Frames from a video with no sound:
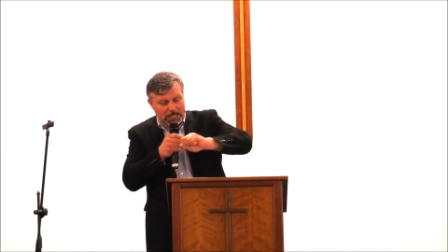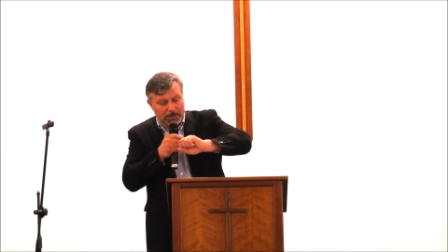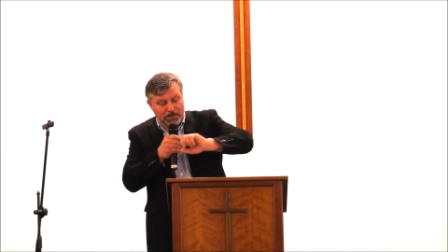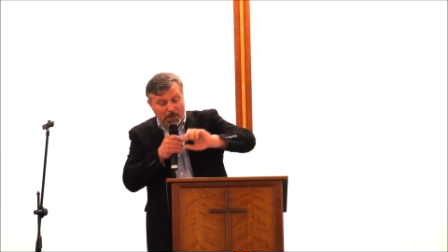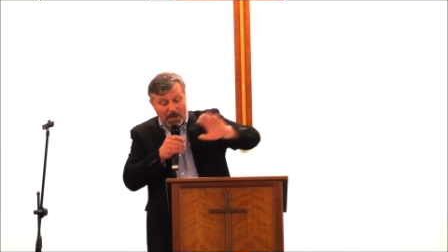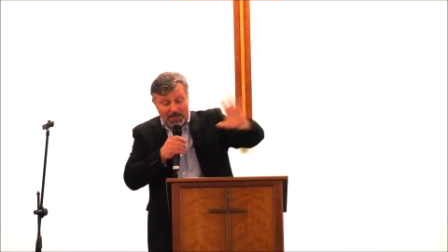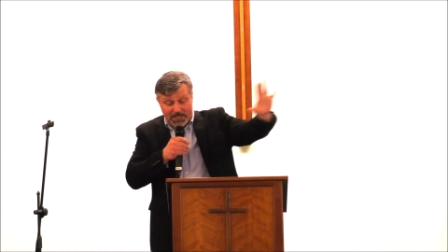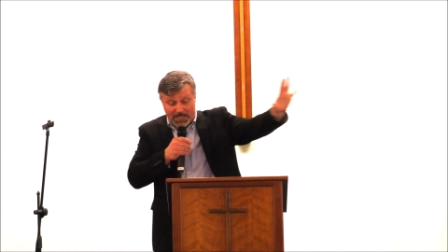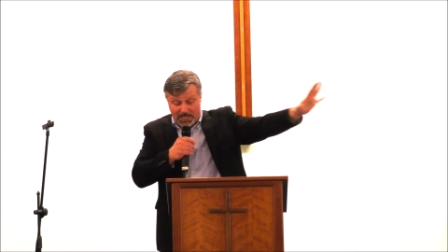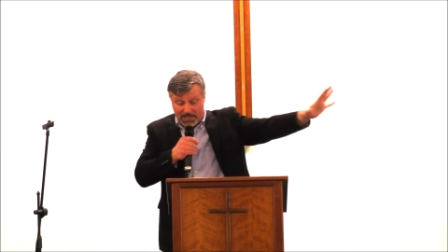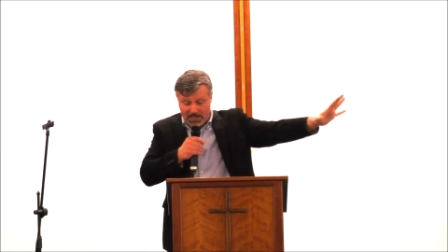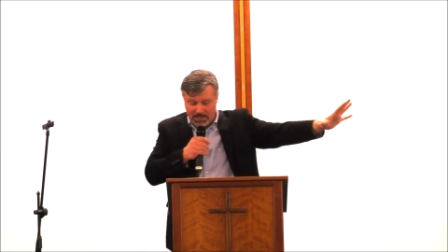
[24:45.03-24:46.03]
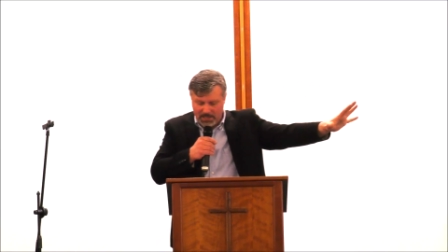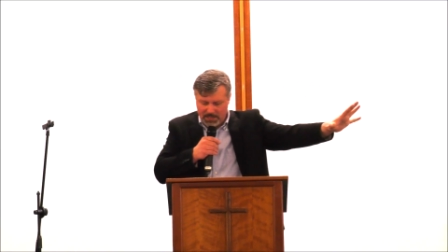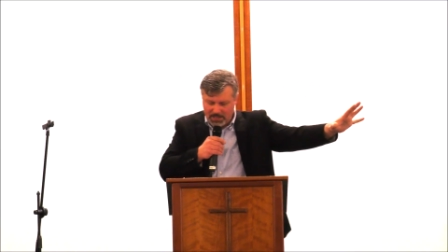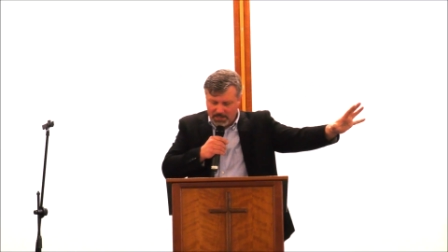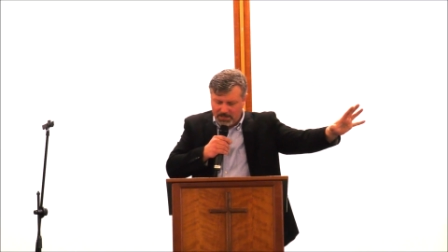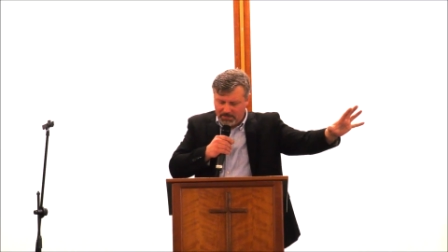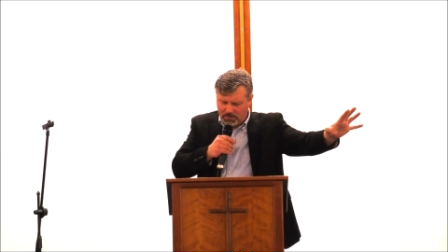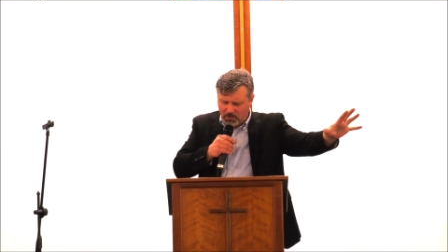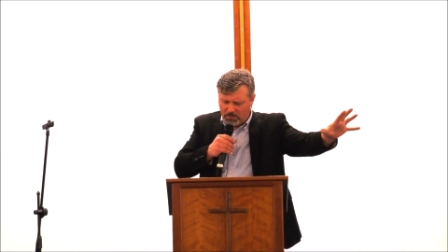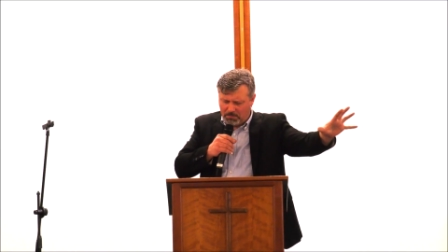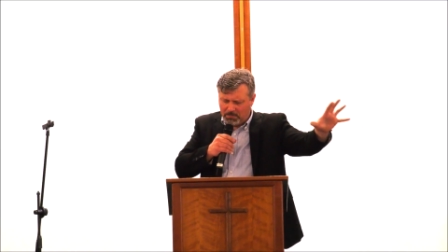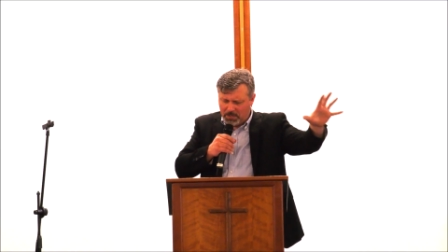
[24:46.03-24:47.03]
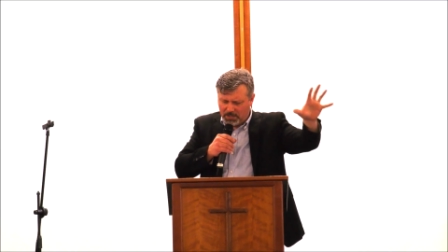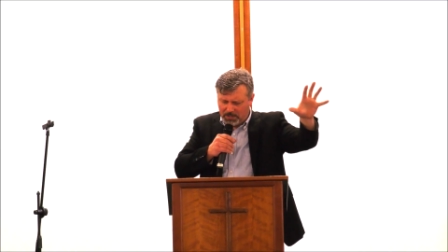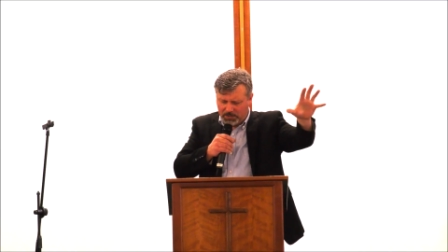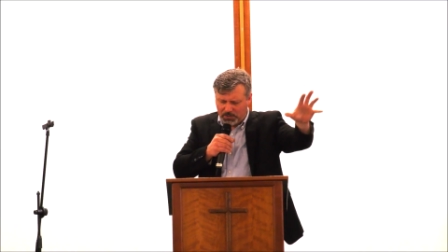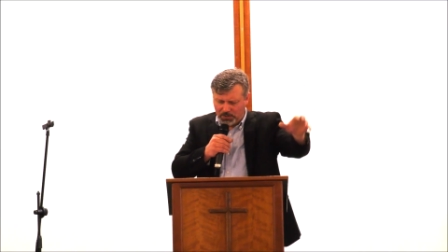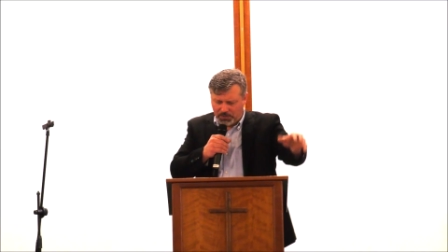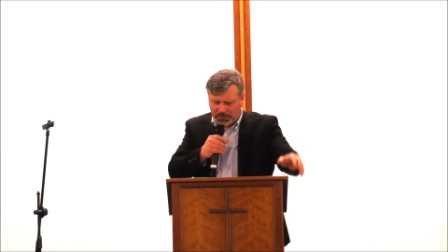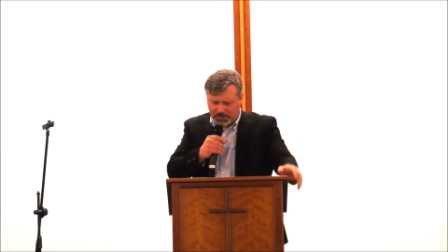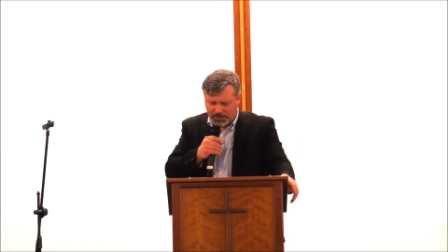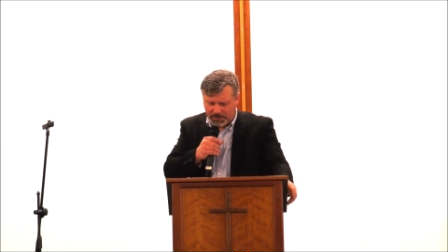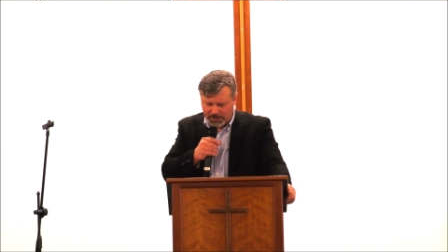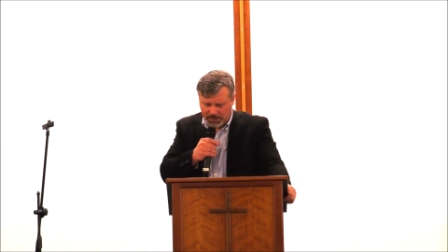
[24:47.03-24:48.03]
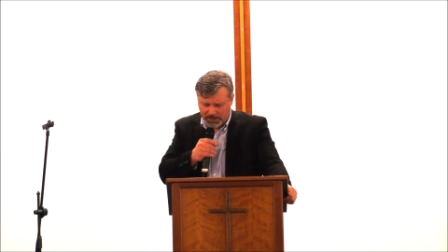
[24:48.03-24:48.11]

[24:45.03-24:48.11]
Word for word: departing from the truth.